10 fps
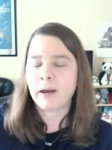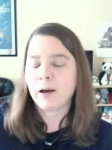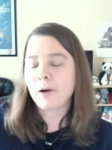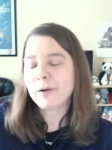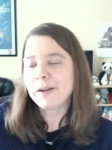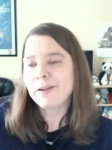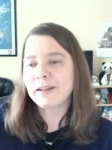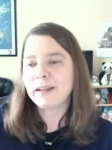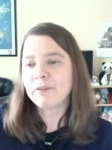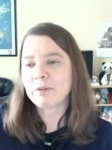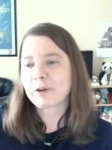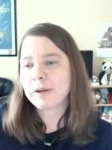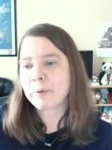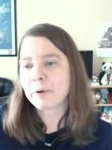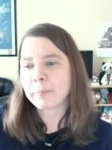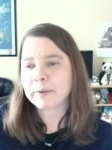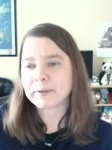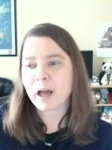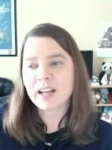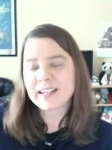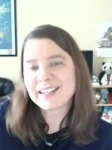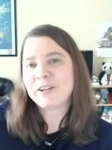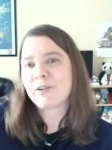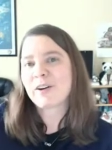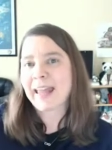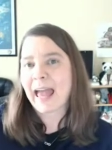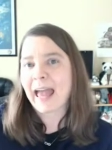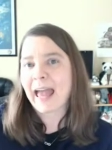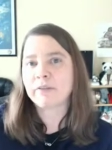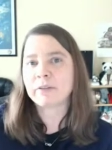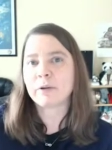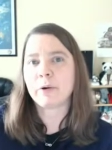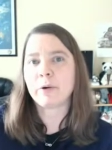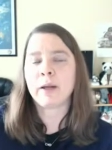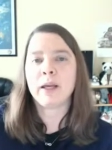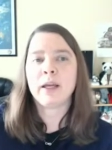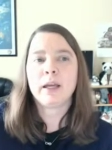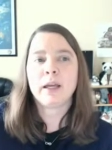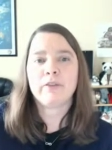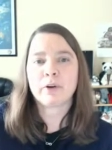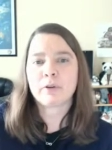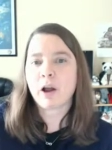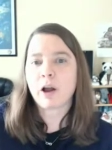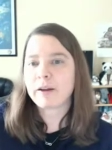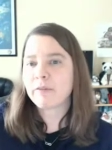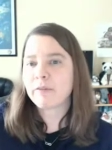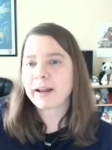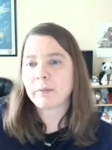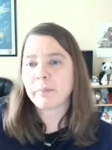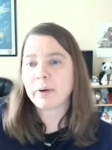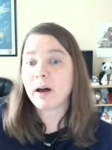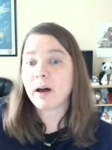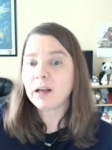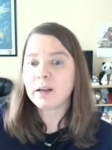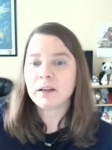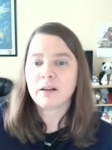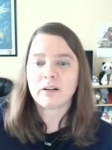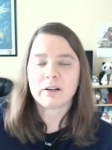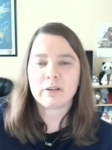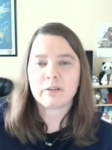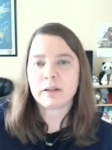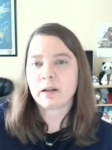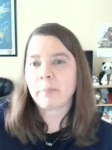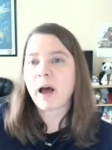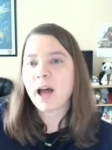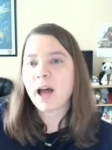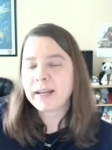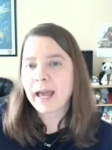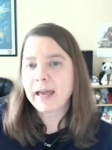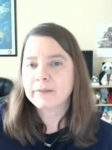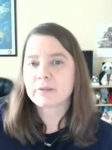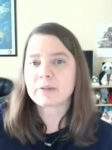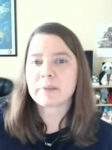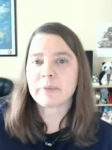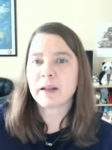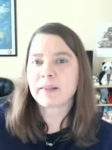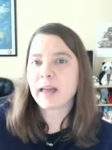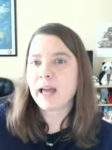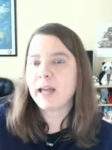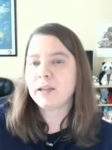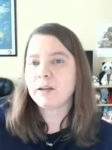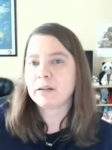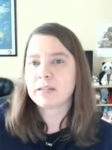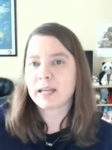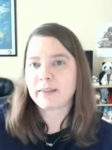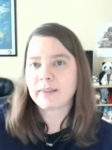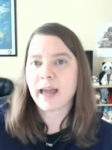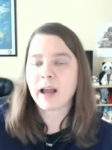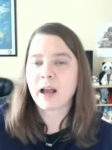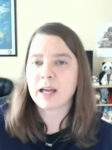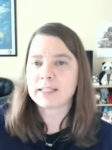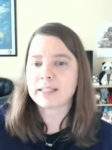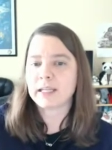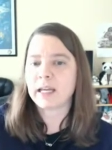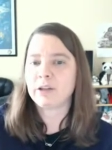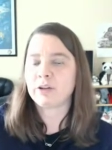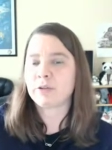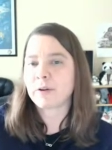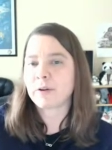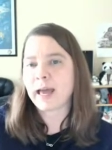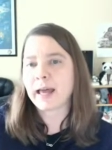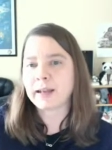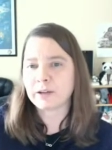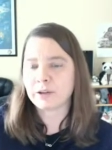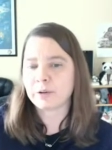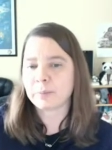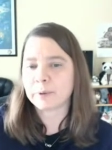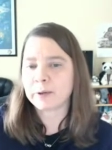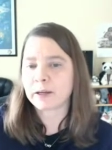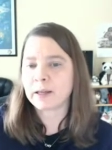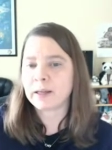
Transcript: Or you could even repurpose content you already have. So if you're already writing a blog or doing a podcast or something like that, you could take that content and turn that into your book.